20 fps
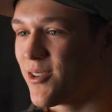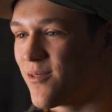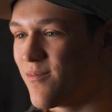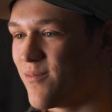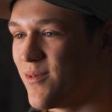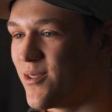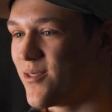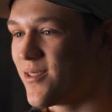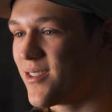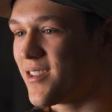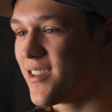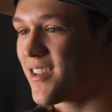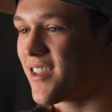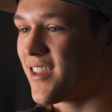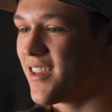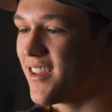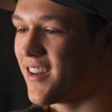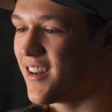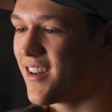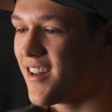good
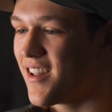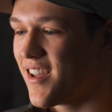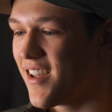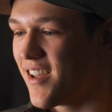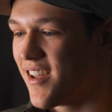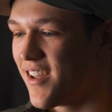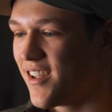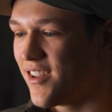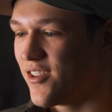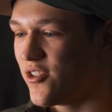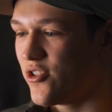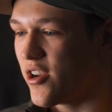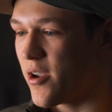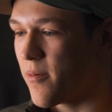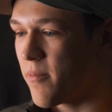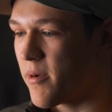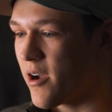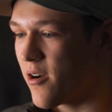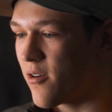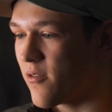music and
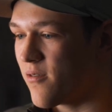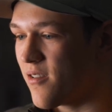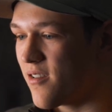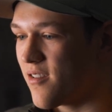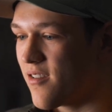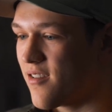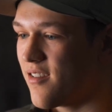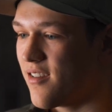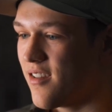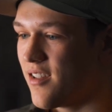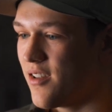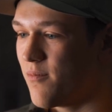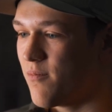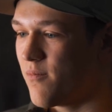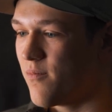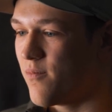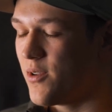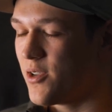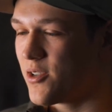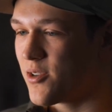jam out and
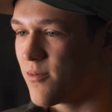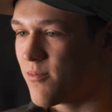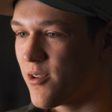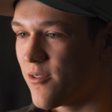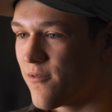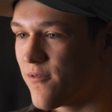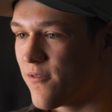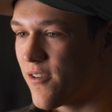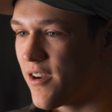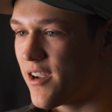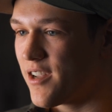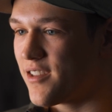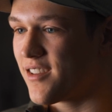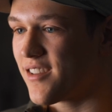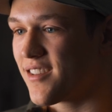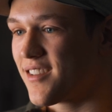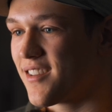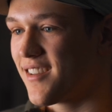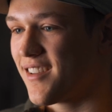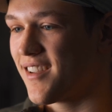meet some good
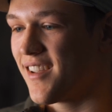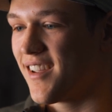friends.